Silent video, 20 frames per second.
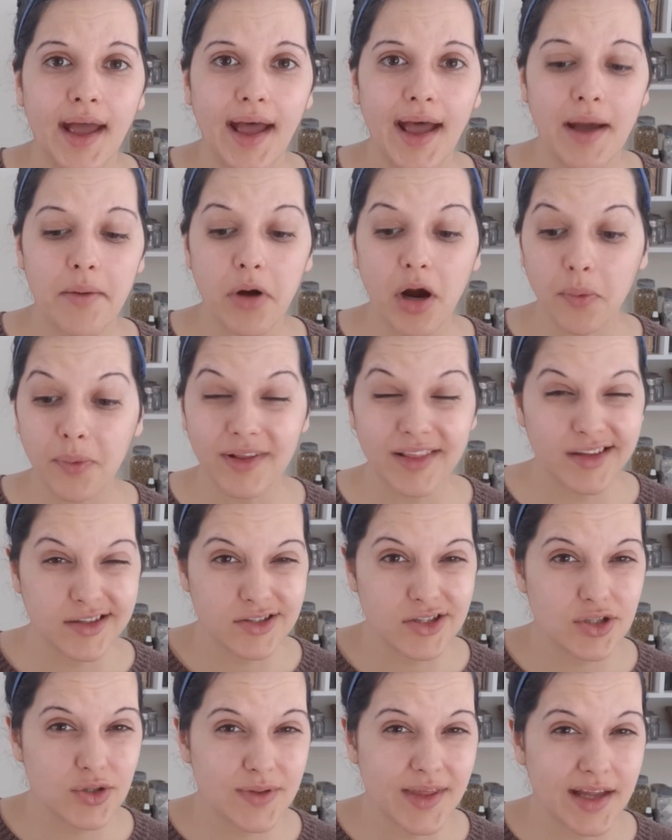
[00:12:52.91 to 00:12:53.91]
are willing
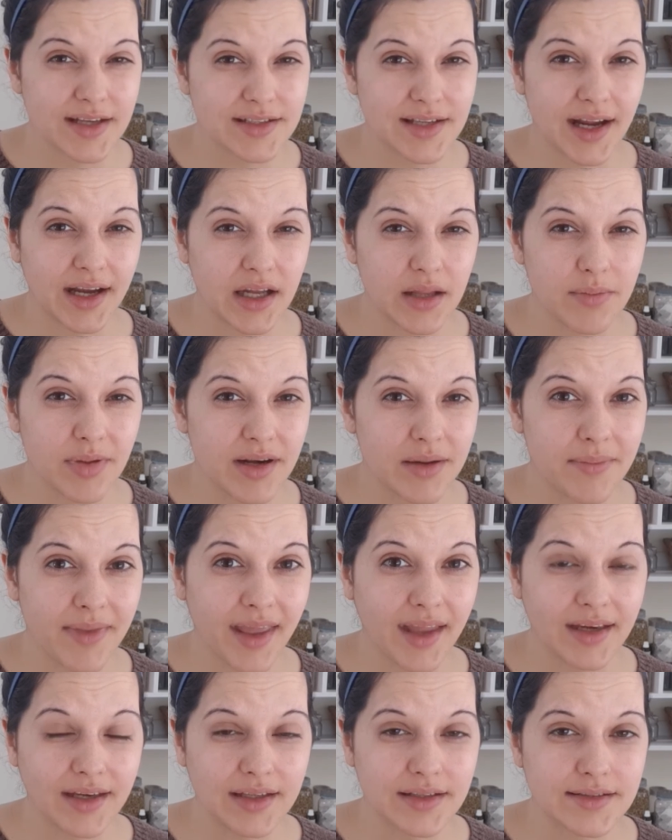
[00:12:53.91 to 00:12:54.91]
to do that tiny bit of
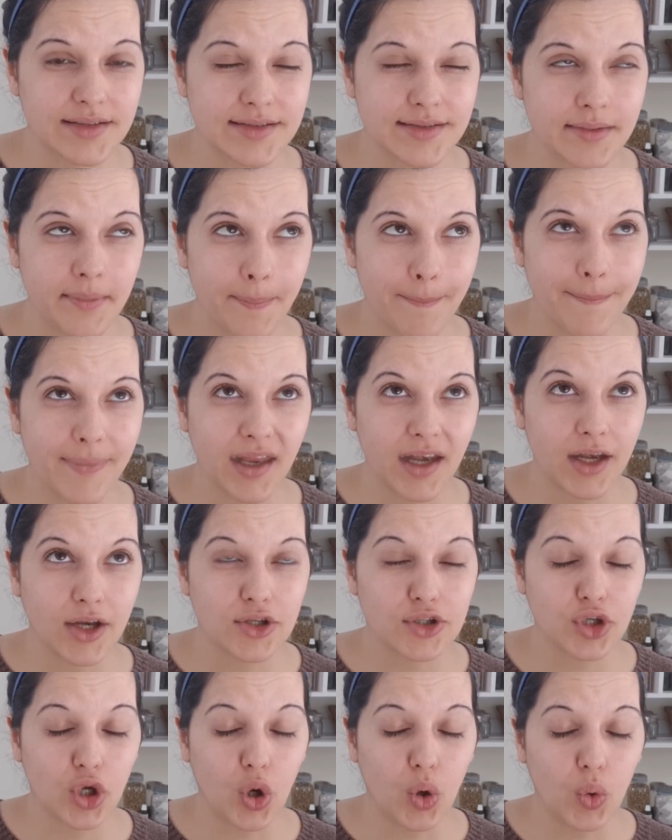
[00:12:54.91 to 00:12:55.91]
maintenance, then
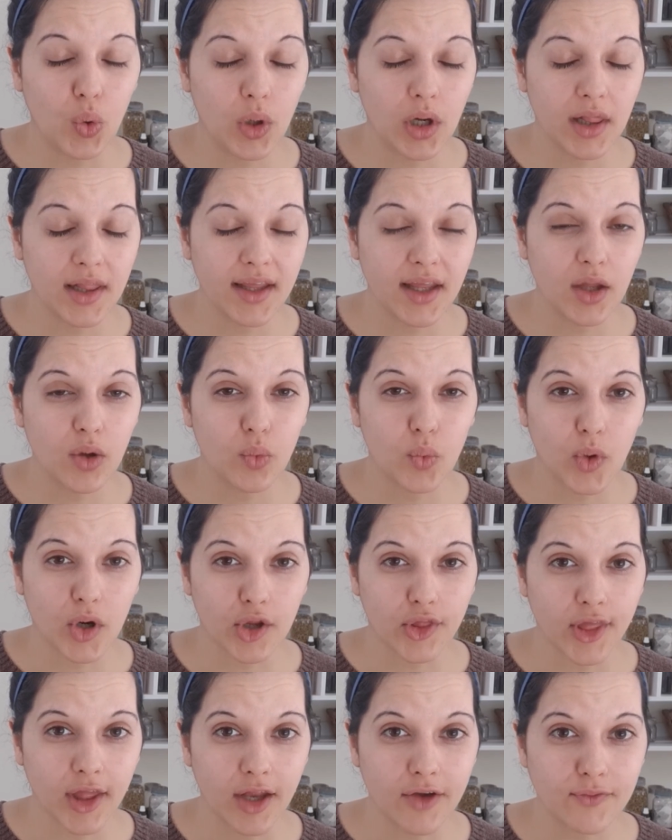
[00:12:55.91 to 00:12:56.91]
totally
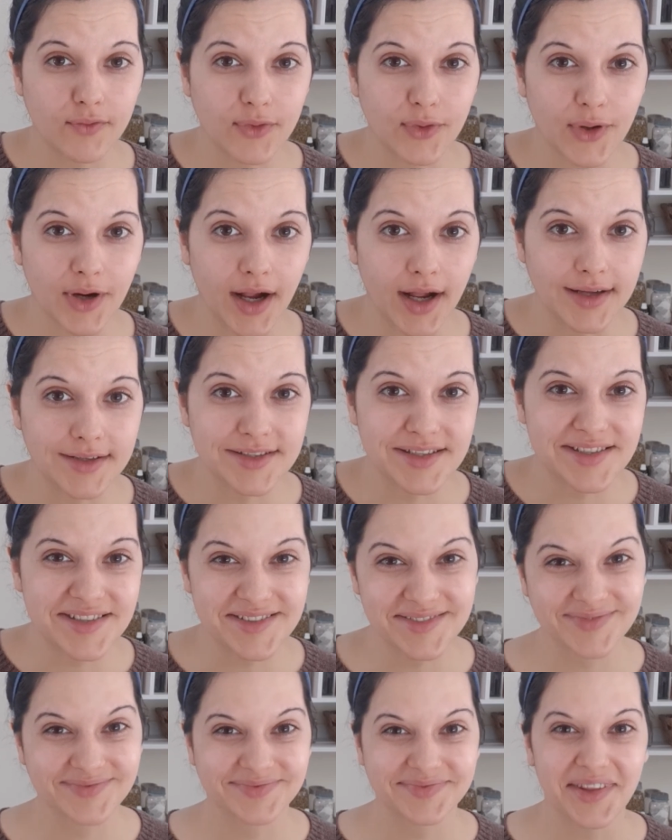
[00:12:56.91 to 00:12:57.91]
worth it for
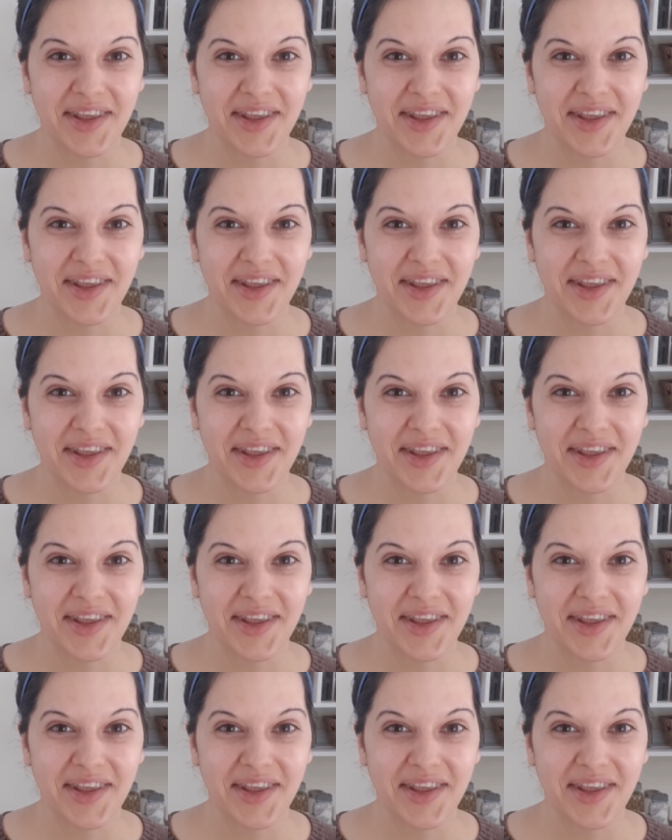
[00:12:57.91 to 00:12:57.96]
us.